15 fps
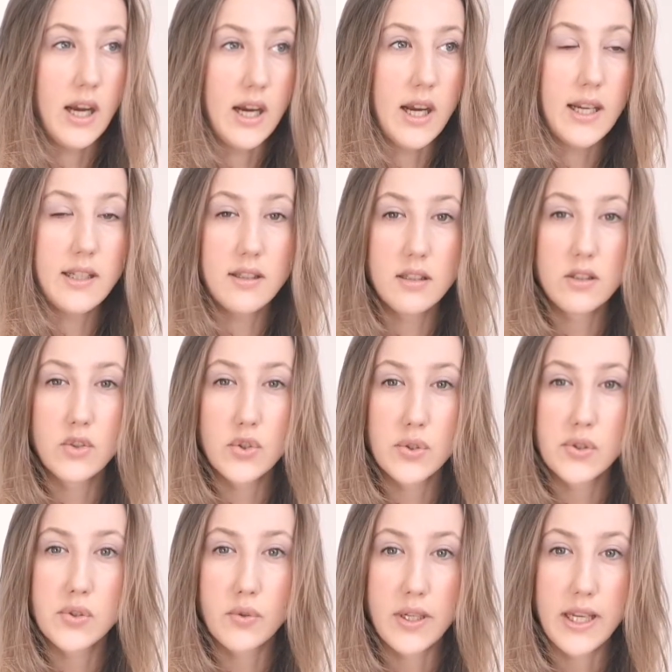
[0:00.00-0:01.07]
I didn't
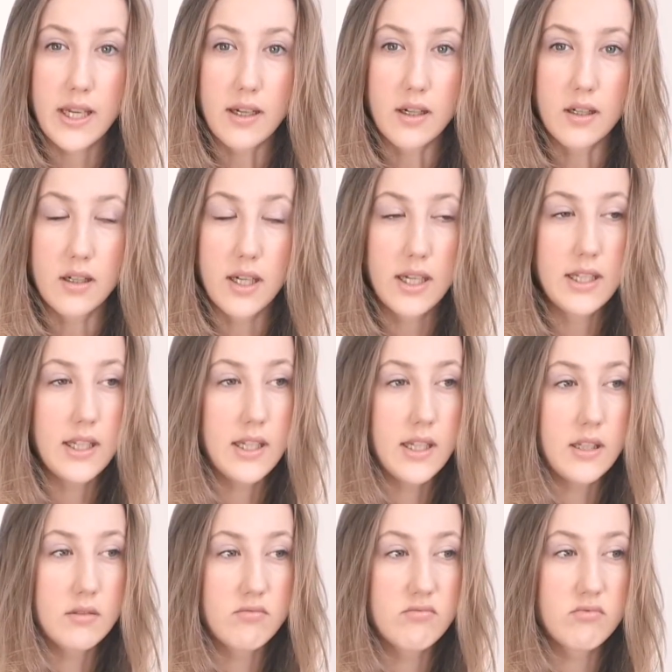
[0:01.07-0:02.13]
choose to care. And
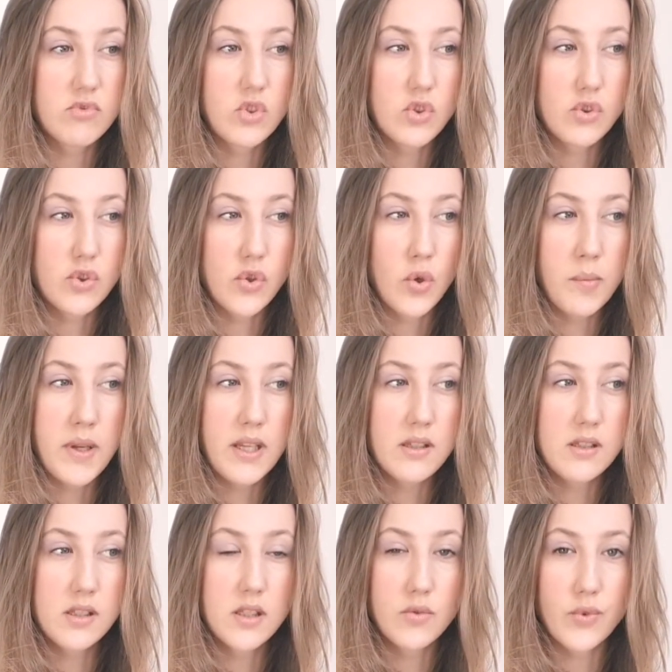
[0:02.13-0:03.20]
it took me
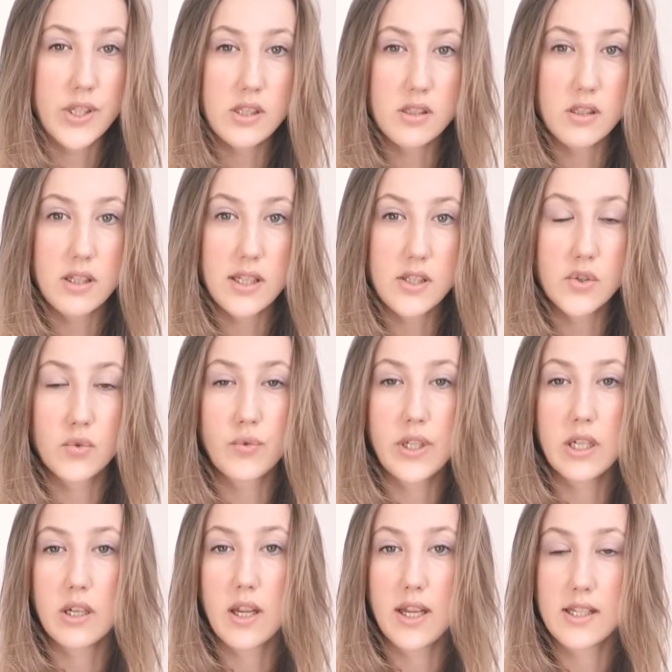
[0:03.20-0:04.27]
until recently to
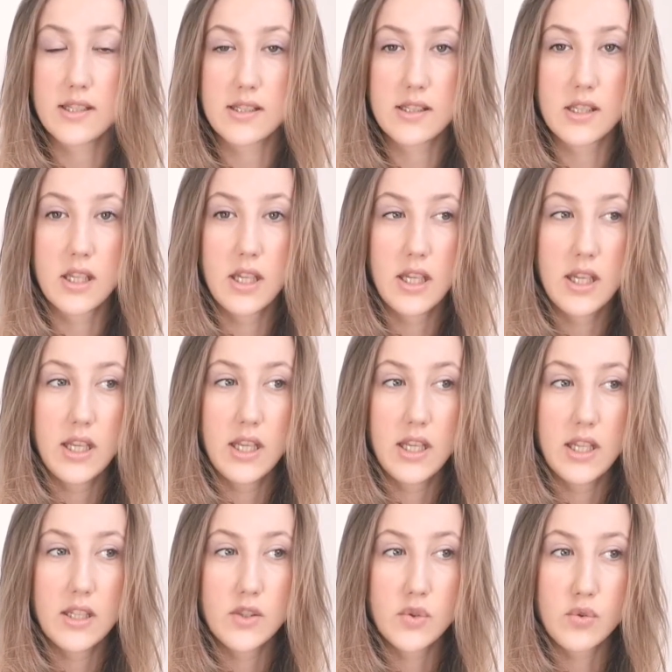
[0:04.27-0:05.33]
realize,
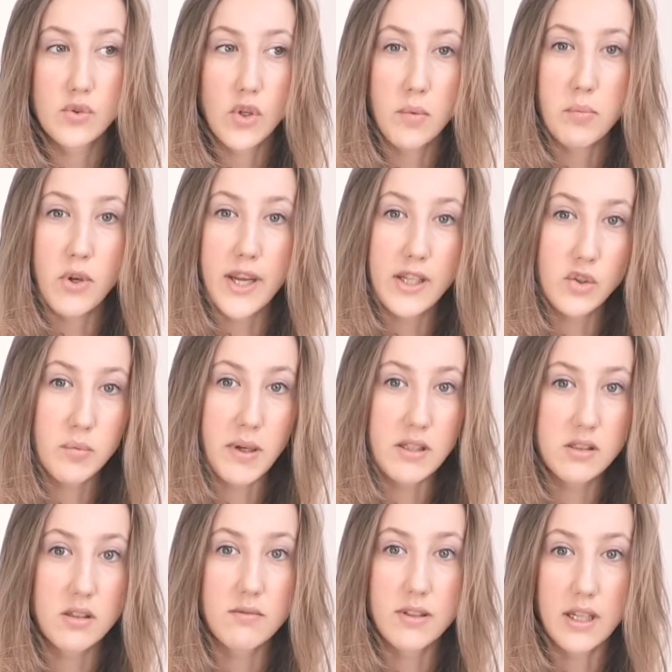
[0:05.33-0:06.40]
to stop lying to
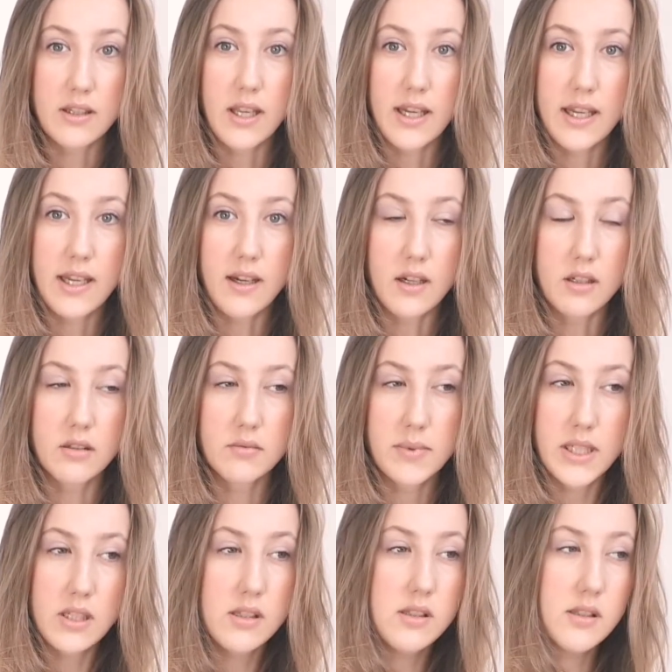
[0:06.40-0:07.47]
myself that I care,
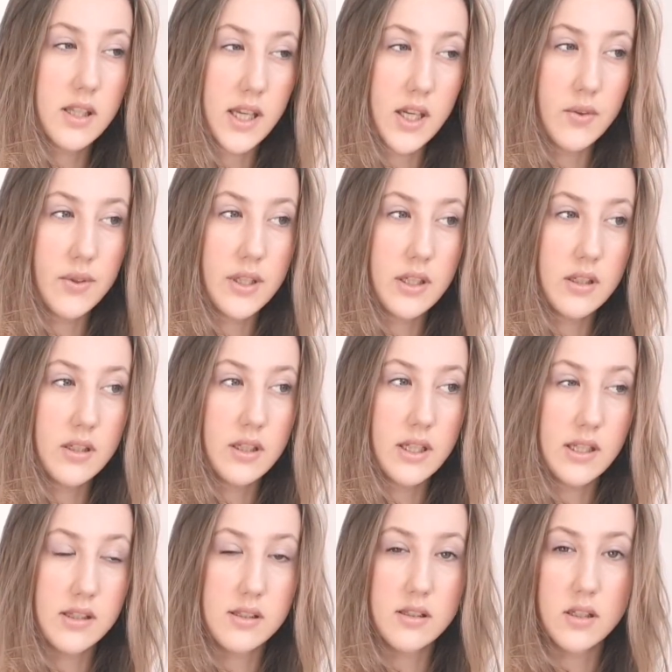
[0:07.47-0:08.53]
because caring
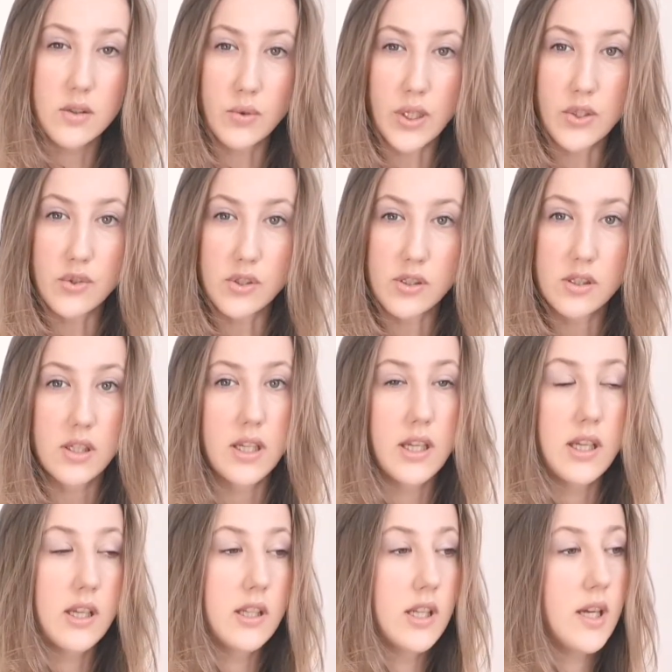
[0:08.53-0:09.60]
is courageous,
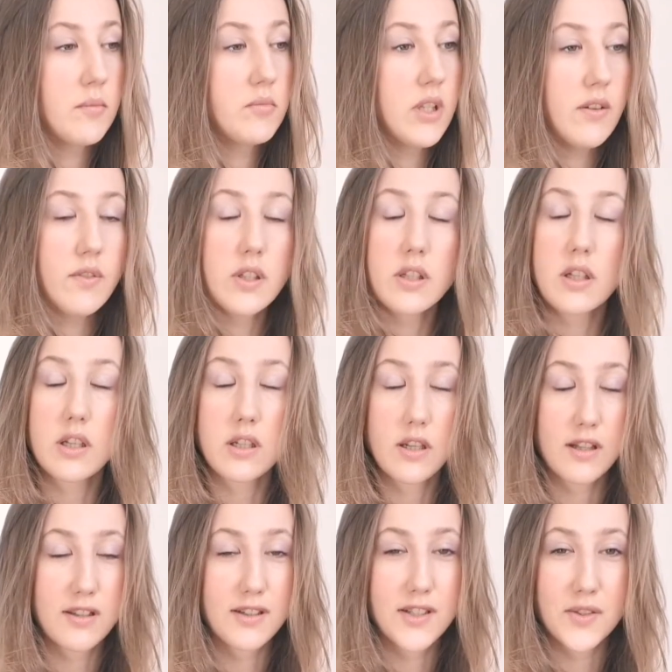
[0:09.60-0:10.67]
and I'm definitely
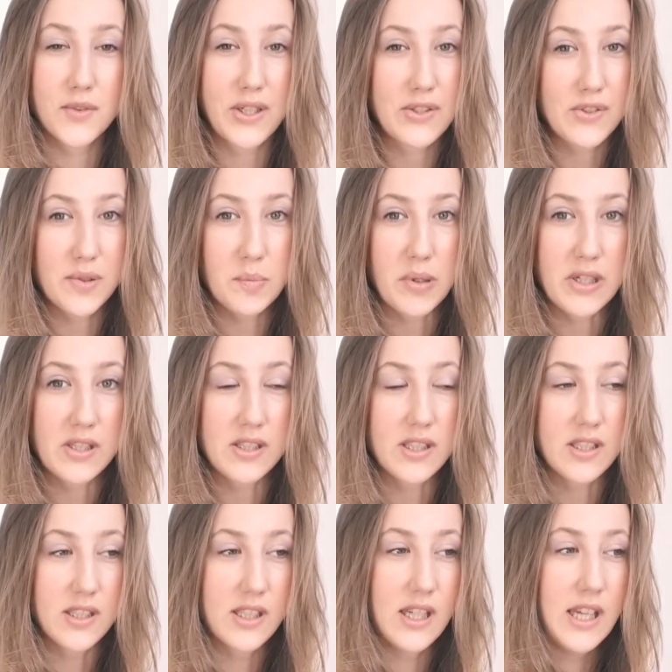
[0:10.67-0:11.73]
not a courageous
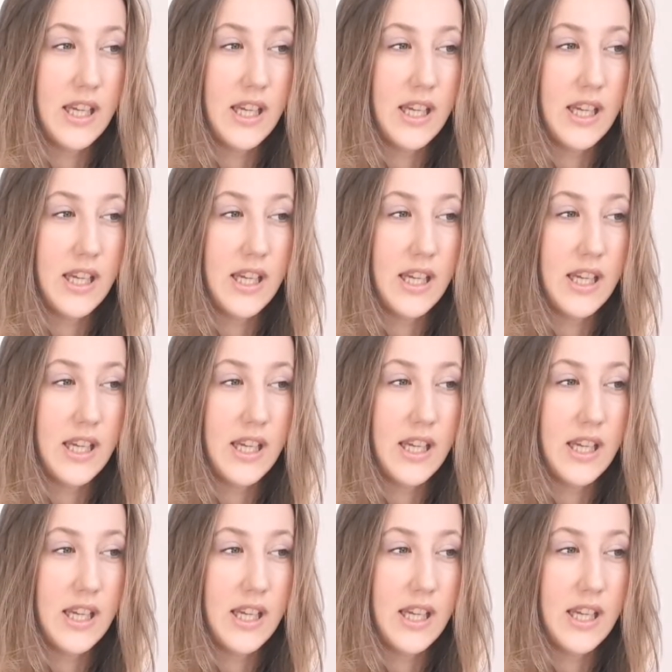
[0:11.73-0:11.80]
person.